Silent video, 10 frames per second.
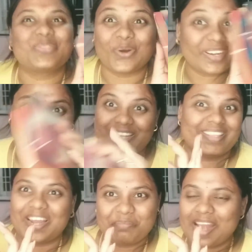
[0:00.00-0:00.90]
not
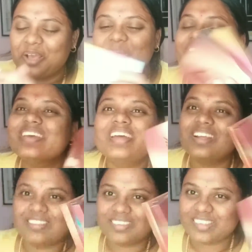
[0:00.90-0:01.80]
that Bad Habits.
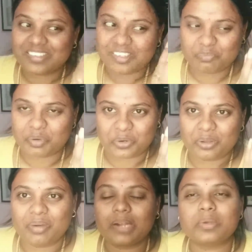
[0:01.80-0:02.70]
This
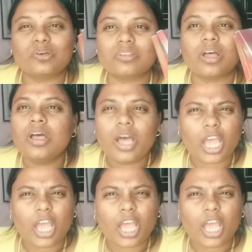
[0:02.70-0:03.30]
particular brand because I